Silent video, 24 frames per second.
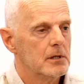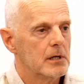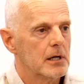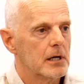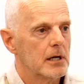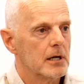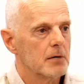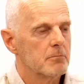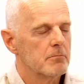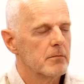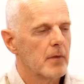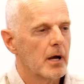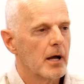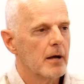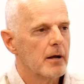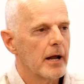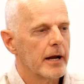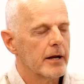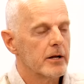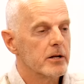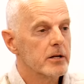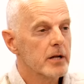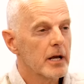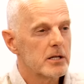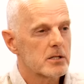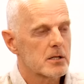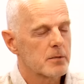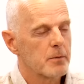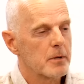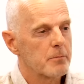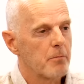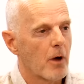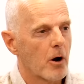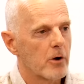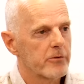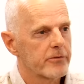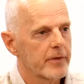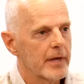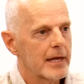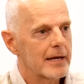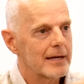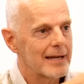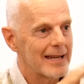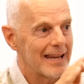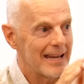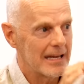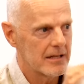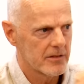um, and it needs to be both
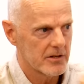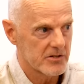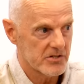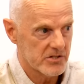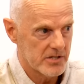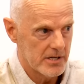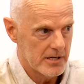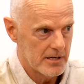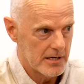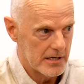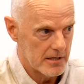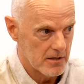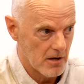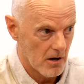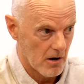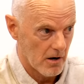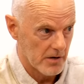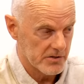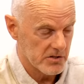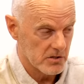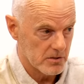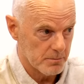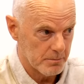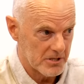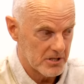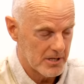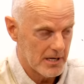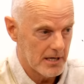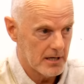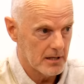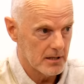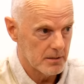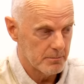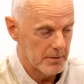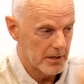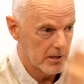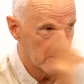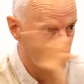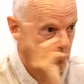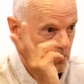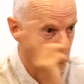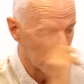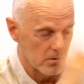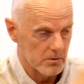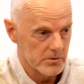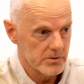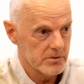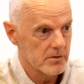end in the Sydney Diocese particularly
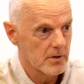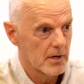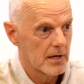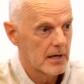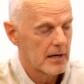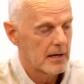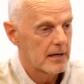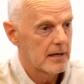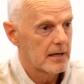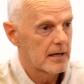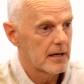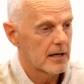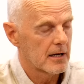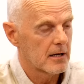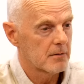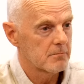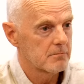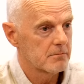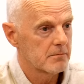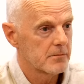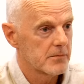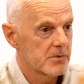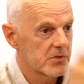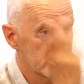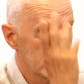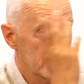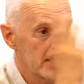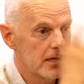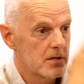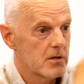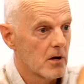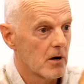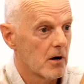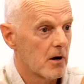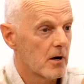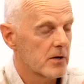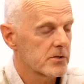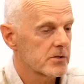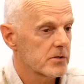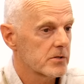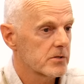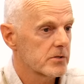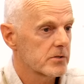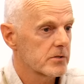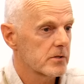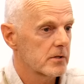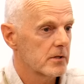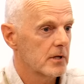because um, Sydney
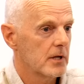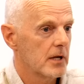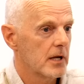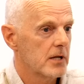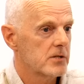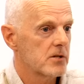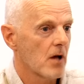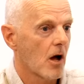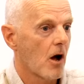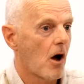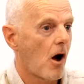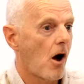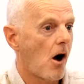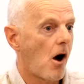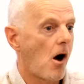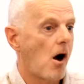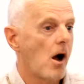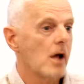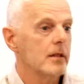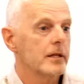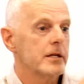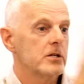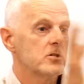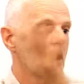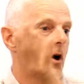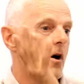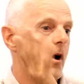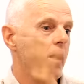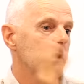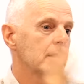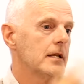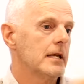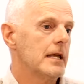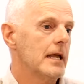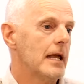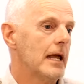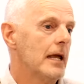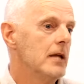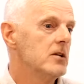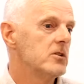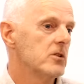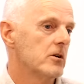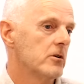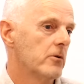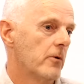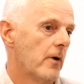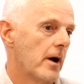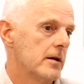Diocese is a highly tightly
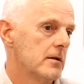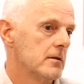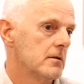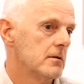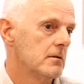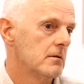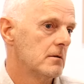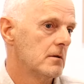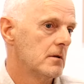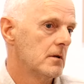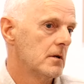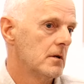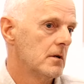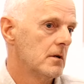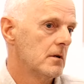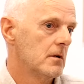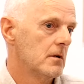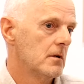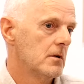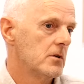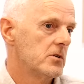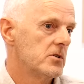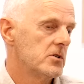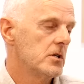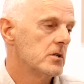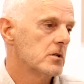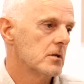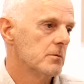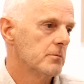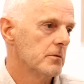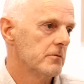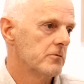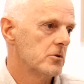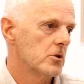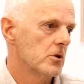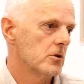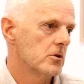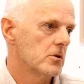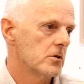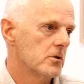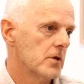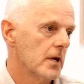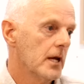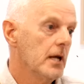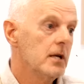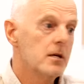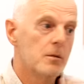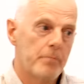integrated system of churches,
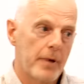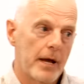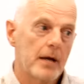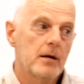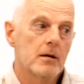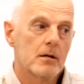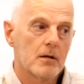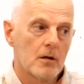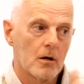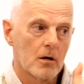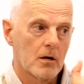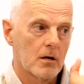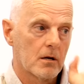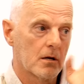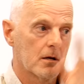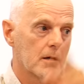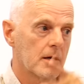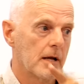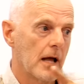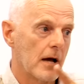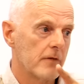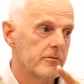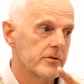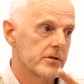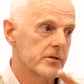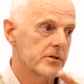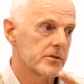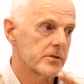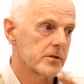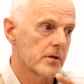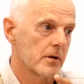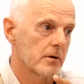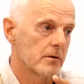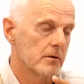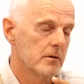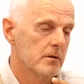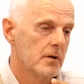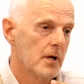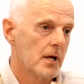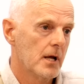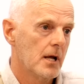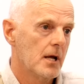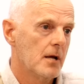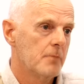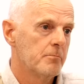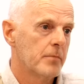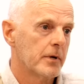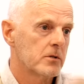independent, mm-hmm. governed and so on, mm-hmm.
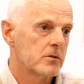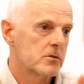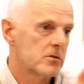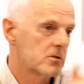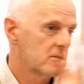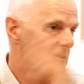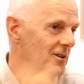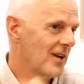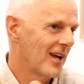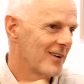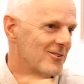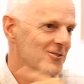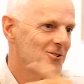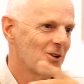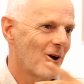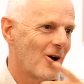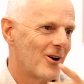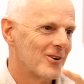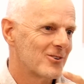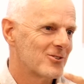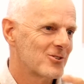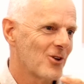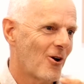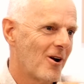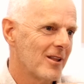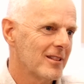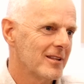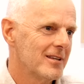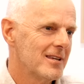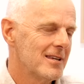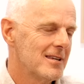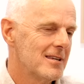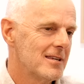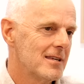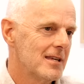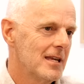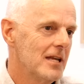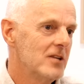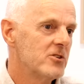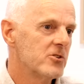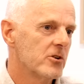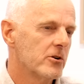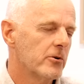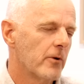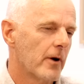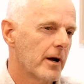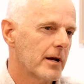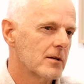but tightly
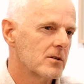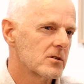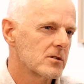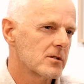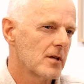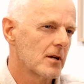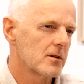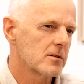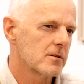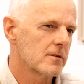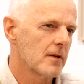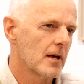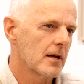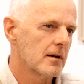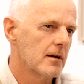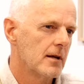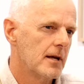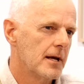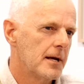integrated such that